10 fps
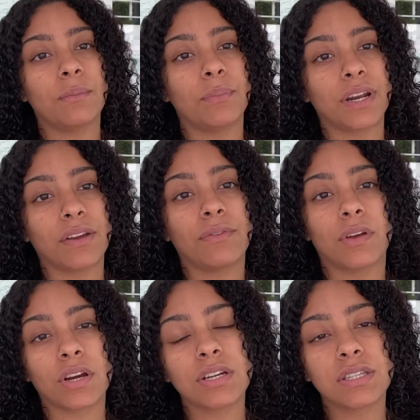But if
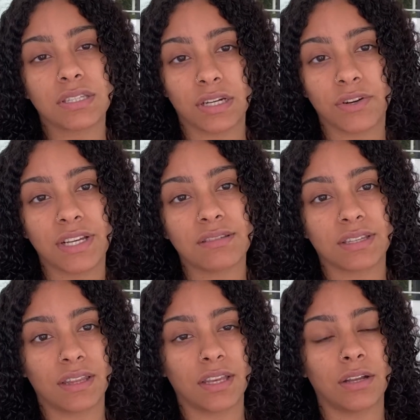you're considering
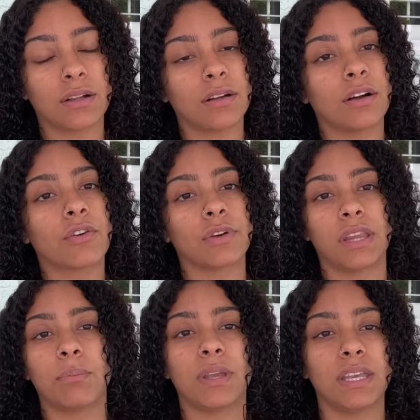selling
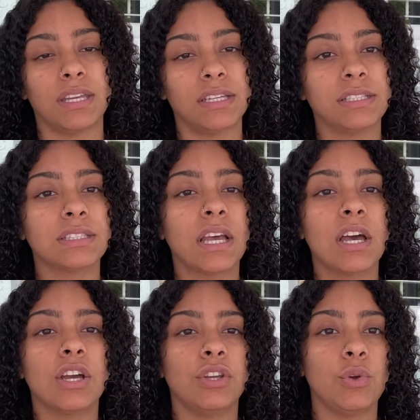acrylic bikinis,
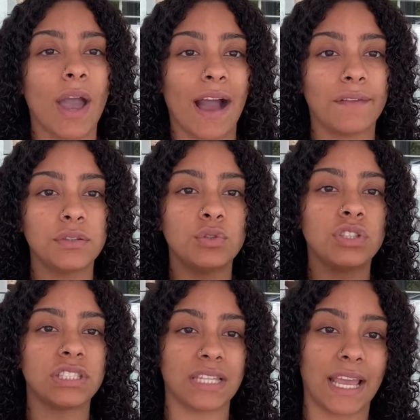you have to
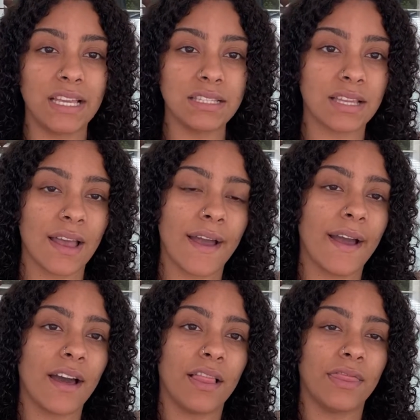state
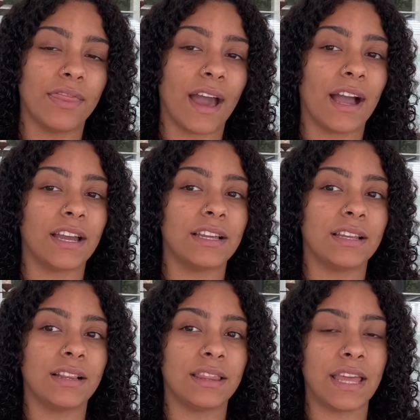that
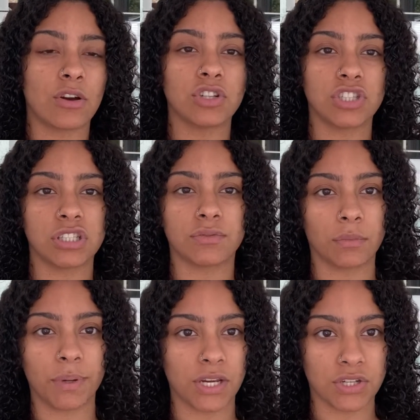they're just
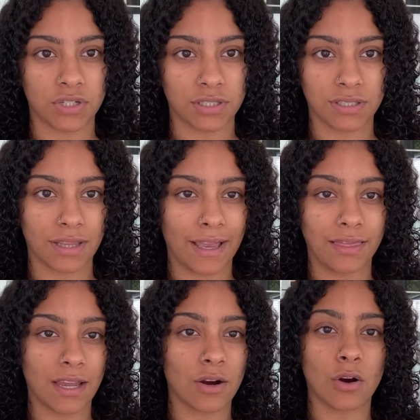for pictures,
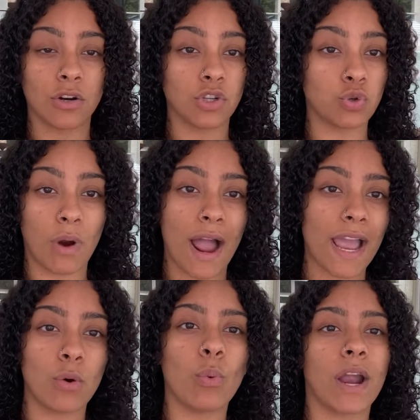like they are
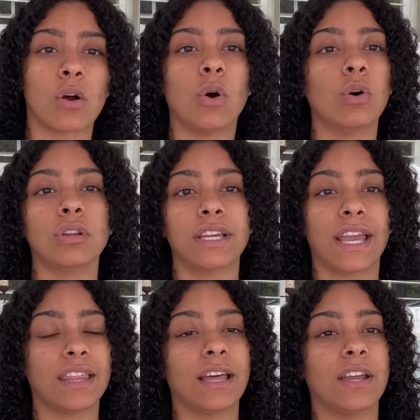dry wear only,
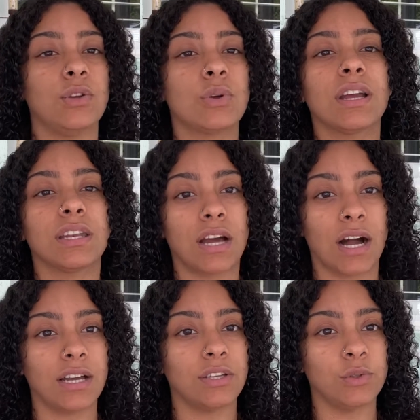and that you
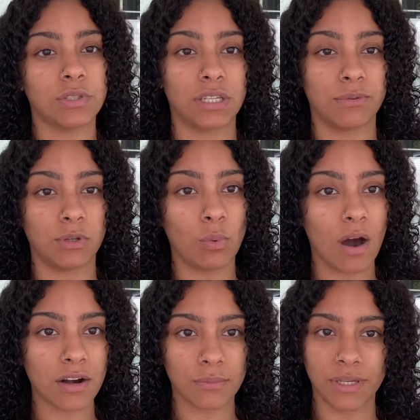cannot use them in the
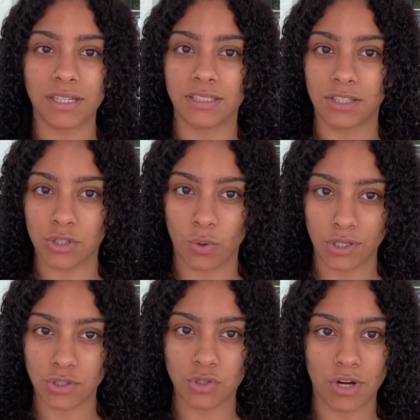water because it's
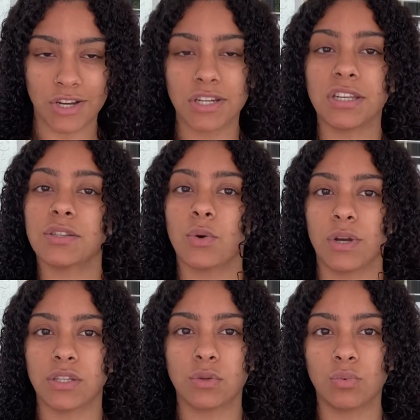going to stretch and it's
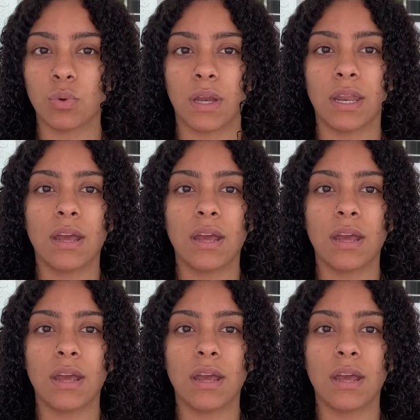going to ruin.